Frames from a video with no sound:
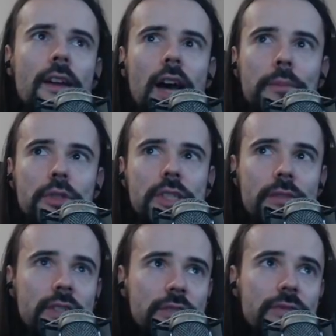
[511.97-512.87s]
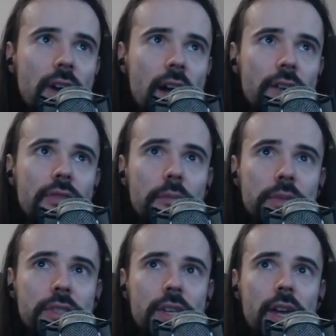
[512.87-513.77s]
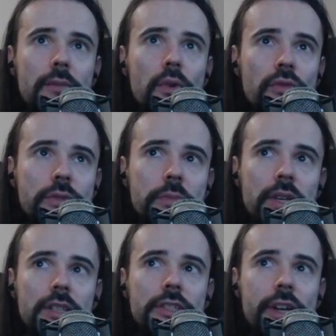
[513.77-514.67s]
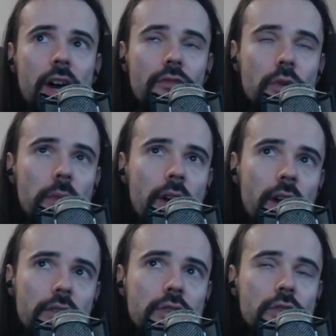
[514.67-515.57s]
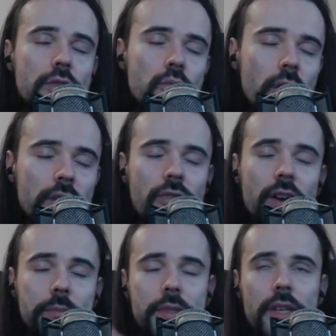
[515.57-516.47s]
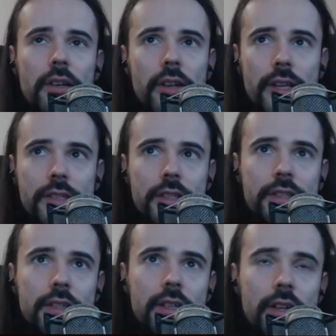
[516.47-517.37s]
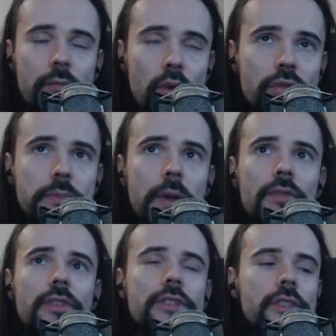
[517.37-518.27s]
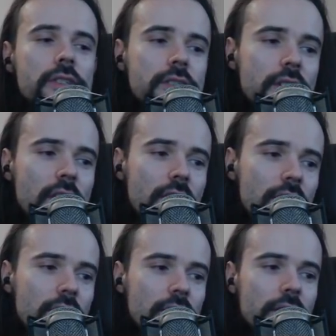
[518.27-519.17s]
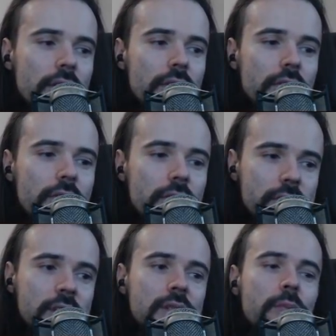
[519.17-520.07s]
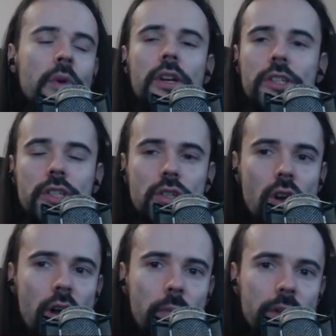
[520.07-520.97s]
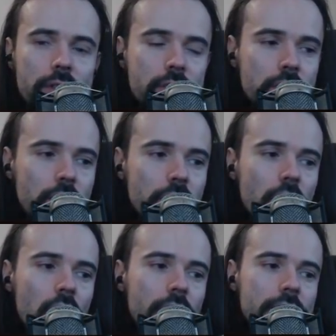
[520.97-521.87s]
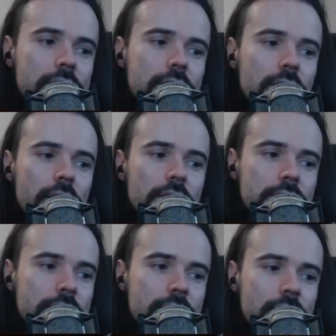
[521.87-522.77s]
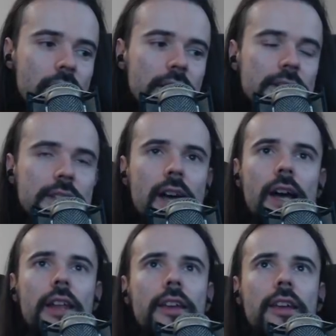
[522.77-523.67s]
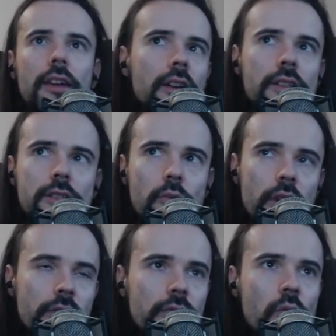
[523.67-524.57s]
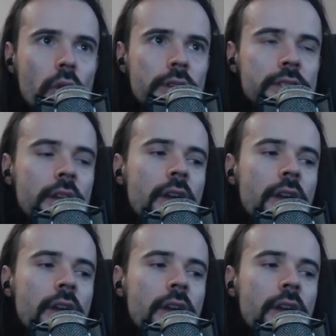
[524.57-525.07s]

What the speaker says: Up to 75% move speed, down from 100, so it's 25% less move speed. This is pretty strong, but still, you know, it's not entirely kills Queen of the Forest.